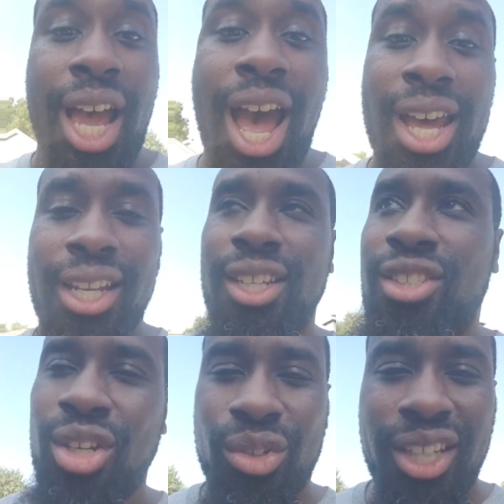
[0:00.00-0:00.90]
hiding. And
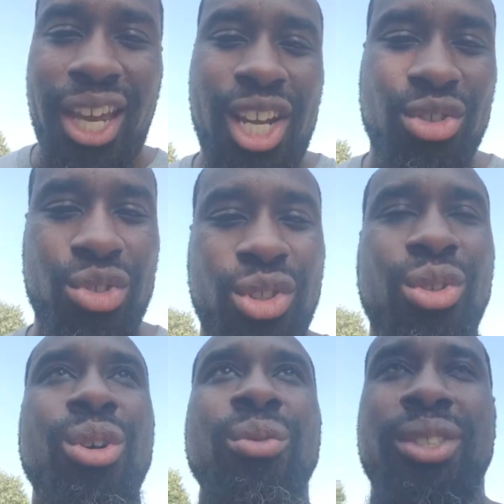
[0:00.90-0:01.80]
so the angel, the
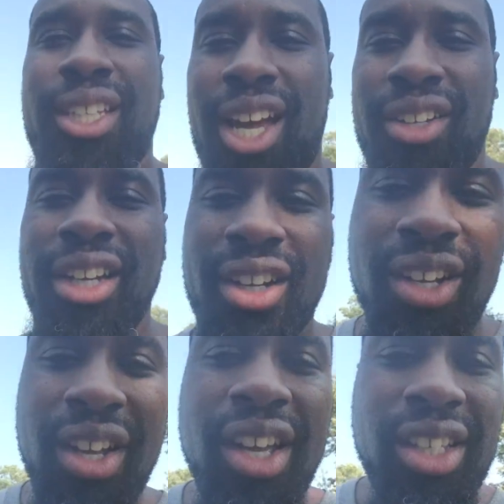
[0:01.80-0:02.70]
Lord, was down there
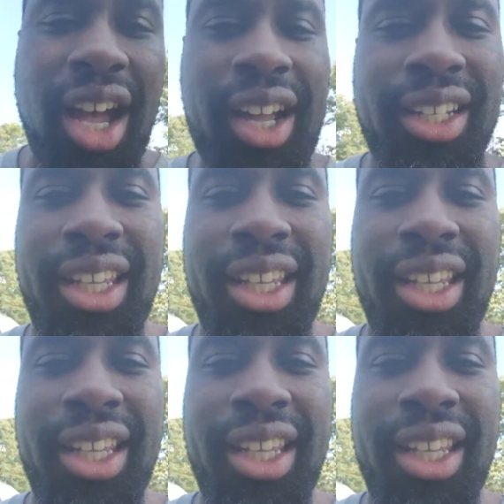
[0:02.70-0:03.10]
talking to